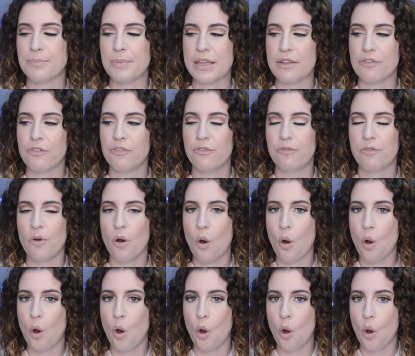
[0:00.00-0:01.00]

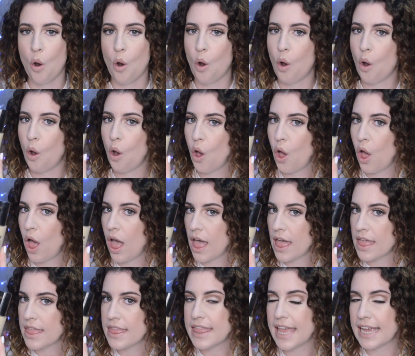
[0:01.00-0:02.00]
before
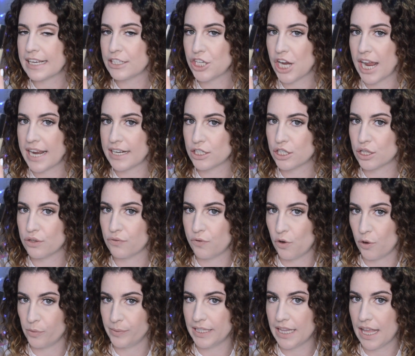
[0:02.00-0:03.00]
they changed the
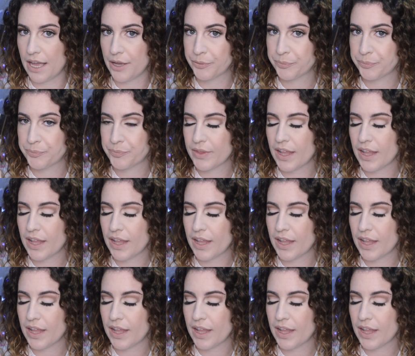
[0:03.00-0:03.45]
formula.